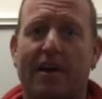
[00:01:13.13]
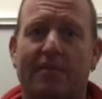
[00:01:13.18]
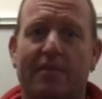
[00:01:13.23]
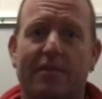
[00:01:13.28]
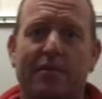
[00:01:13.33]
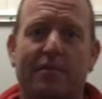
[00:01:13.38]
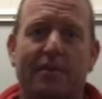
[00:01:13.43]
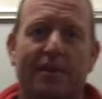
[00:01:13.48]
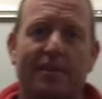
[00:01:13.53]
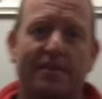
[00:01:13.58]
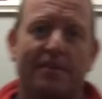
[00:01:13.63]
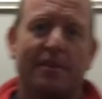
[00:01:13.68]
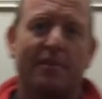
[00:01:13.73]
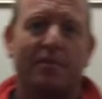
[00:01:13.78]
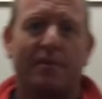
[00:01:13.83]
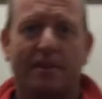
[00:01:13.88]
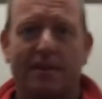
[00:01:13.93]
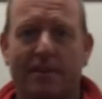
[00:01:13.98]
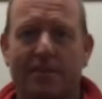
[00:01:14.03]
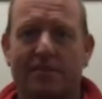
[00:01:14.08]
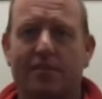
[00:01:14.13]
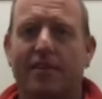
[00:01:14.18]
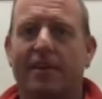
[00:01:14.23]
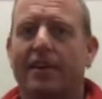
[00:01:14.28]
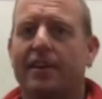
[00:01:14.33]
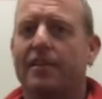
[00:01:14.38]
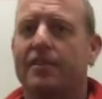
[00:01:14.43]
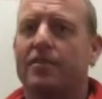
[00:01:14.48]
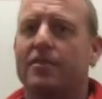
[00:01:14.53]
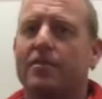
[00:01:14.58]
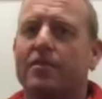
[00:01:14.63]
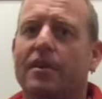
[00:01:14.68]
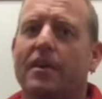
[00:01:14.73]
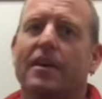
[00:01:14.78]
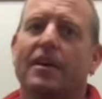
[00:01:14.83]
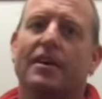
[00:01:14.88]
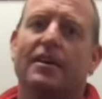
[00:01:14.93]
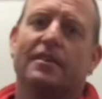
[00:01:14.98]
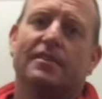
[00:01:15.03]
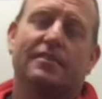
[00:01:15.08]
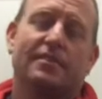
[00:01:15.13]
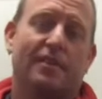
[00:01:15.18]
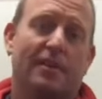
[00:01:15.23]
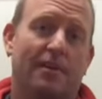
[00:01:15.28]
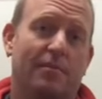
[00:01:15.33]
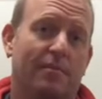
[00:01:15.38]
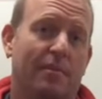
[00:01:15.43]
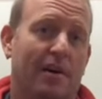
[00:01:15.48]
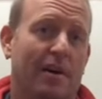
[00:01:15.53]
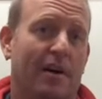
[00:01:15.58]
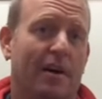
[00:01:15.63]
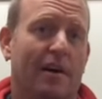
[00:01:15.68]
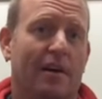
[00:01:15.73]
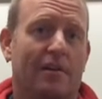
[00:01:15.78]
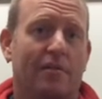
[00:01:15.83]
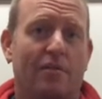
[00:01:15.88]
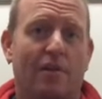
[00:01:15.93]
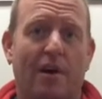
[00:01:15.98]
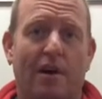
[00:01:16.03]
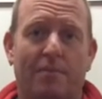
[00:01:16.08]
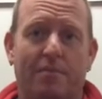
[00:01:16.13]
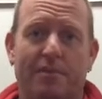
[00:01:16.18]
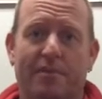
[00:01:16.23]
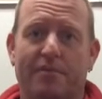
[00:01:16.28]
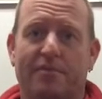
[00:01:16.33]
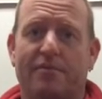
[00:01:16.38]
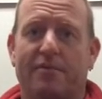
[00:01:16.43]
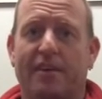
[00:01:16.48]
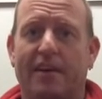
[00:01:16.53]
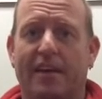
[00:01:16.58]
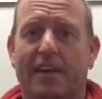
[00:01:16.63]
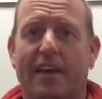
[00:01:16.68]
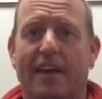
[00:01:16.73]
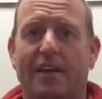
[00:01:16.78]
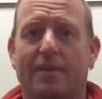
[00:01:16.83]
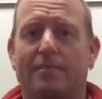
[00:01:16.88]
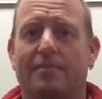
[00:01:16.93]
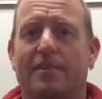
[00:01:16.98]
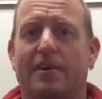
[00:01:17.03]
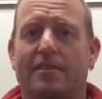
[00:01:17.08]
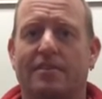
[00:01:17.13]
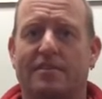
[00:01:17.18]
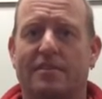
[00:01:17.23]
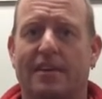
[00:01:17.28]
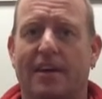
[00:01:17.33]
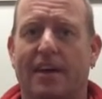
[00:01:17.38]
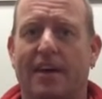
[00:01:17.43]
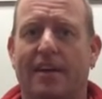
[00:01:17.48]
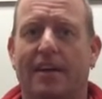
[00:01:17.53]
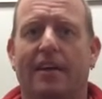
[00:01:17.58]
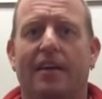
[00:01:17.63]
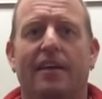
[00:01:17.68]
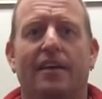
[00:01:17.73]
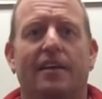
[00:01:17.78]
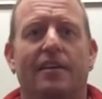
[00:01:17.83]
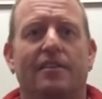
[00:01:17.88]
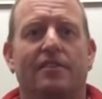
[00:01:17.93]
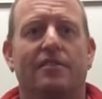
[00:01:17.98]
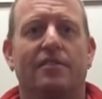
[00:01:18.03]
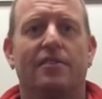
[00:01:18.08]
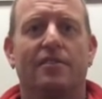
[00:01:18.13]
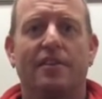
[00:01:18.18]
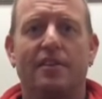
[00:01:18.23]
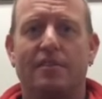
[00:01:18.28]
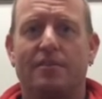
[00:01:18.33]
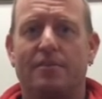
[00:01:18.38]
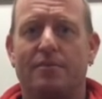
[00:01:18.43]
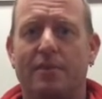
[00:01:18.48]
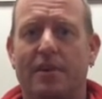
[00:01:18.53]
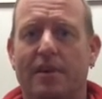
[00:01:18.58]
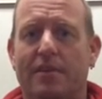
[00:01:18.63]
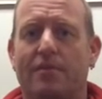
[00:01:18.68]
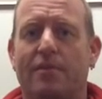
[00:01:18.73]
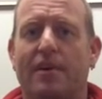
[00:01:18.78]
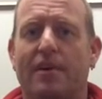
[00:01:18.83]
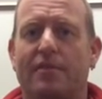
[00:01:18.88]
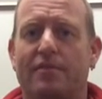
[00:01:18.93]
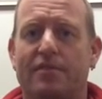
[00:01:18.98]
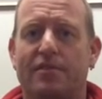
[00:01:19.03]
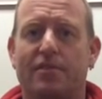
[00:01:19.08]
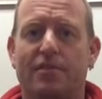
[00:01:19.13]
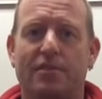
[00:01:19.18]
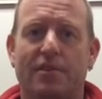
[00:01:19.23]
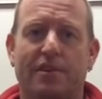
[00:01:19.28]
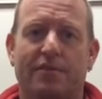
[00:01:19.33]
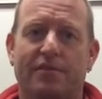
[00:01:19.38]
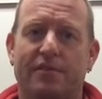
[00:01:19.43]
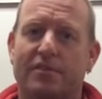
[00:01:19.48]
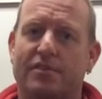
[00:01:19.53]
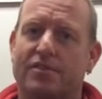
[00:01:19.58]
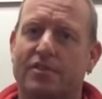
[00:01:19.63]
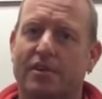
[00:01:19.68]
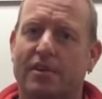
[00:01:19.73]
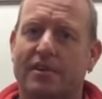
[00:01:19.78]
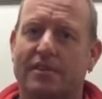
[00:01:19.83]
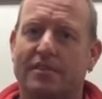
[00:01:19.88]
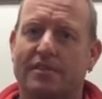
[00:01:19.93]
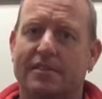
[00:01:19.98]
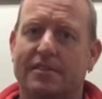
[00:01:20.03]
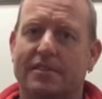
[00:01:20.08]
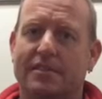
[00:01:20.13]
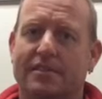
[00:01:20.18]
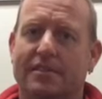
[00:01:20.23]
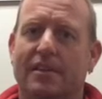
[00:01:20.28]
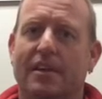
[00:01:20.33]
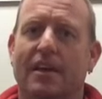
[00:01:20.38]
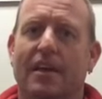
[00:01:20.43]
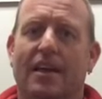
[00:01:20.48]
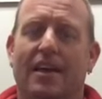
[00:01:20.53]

every Wednesday we're going to try to do some uh, cooperative fun games outside. So this week we have two different choices.